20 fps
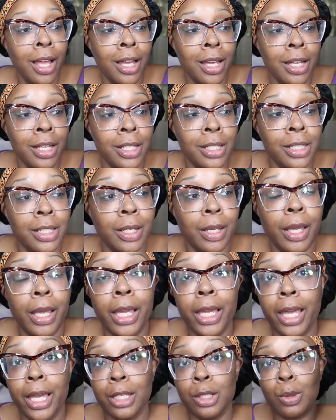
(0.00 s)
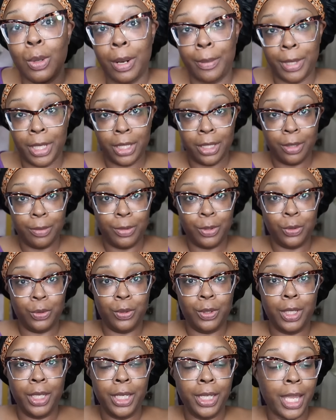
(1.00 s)
Cause, and guess what I'm gonna end up
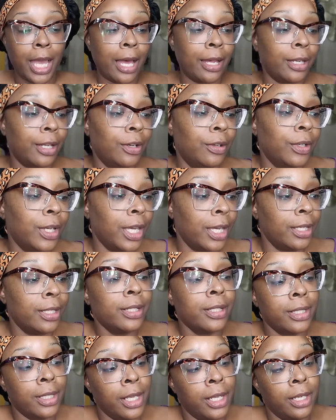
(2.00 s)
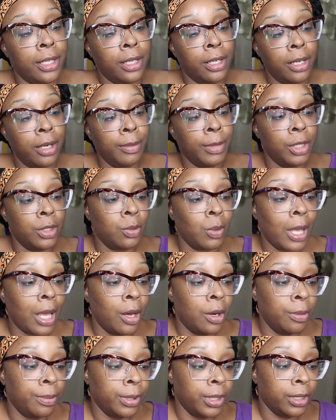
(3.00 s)
doing? Y'all know, guess. Say it in the comments while
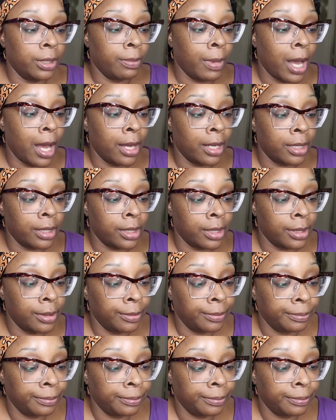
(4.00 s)
I open this box.